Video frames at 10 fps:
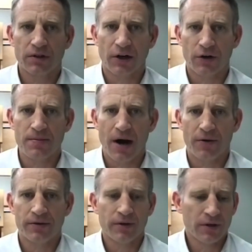get a
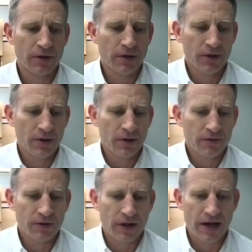rebound
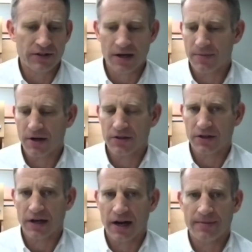the last 8
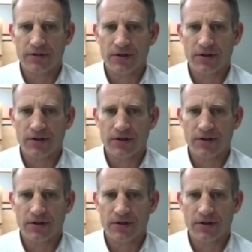minutes of the game.